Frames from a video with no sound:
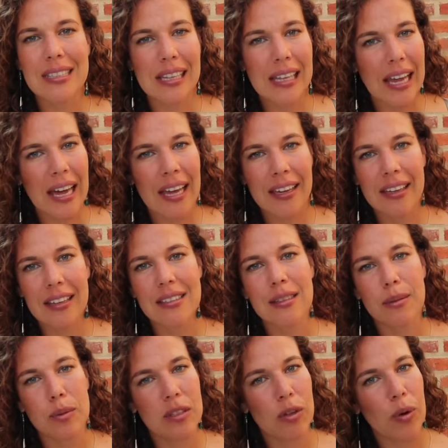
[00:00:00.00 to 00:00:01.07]
like and
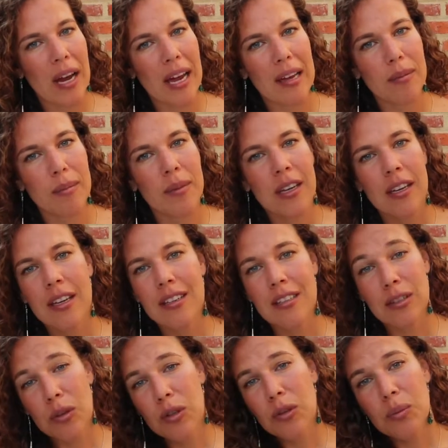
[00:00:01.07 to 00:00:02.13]
subscribe,
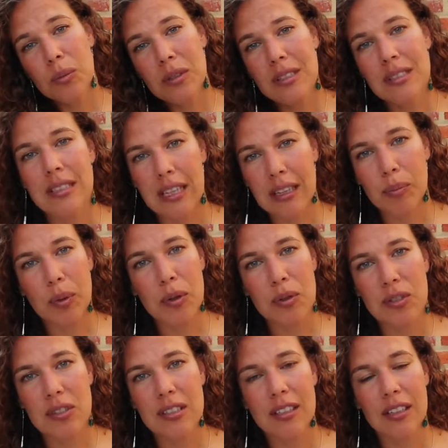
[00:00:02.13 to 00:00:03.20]
so you will stay
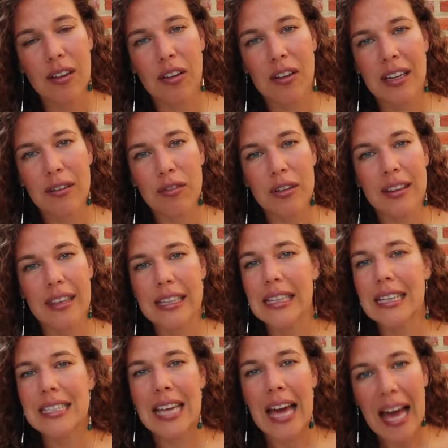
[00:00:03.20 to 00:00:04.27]
posted on everything
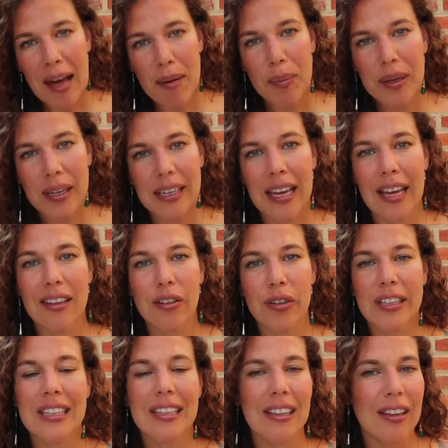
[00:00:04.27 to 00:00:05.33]
that's happening and you
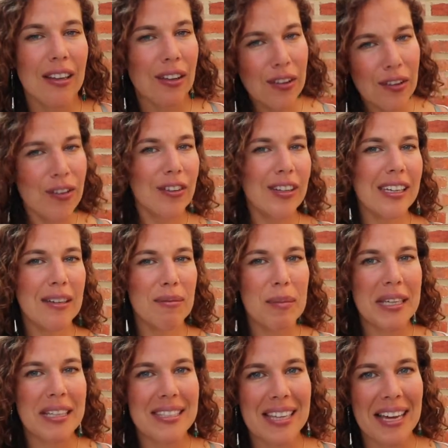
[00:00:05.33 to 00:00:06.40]
can learn in the
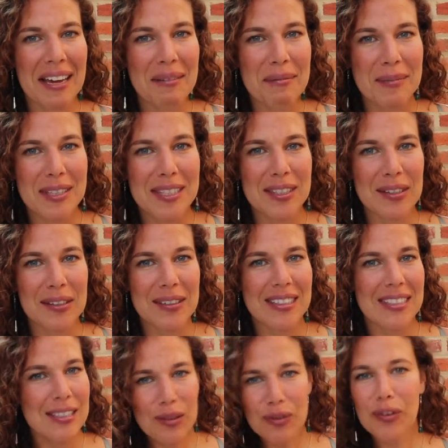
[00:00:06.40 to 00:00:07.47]
meantime. So
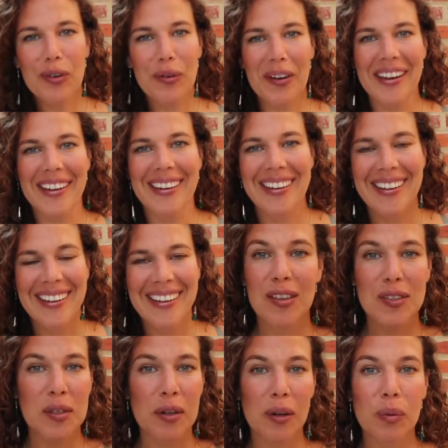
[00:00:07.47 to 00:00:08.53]
it's 2 for 1.
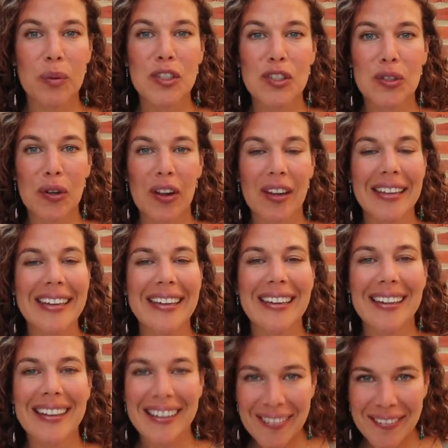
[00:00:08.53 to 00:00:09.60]
So I wish you all a
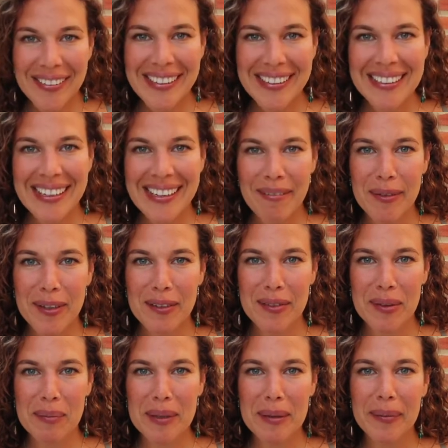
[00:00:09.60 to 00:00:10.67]
lovely day,
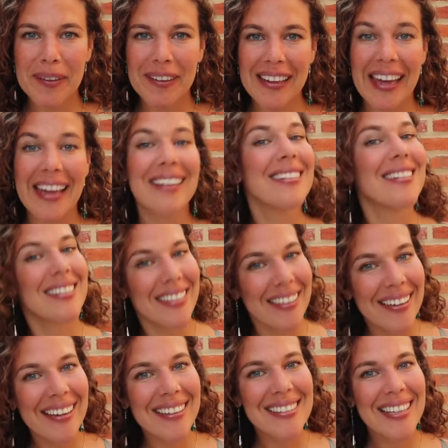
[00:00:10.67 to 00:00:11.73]
beautiful people, and see you next